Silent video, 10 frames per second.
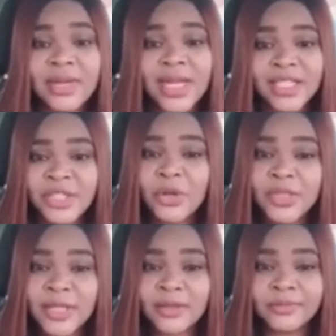at the
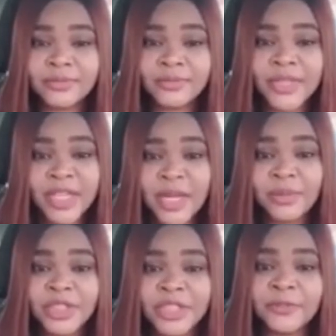altar in
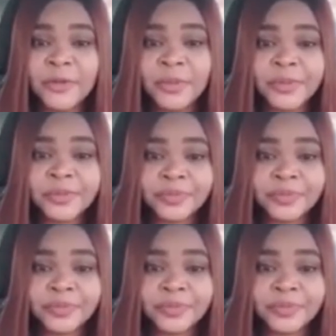Abuja for me.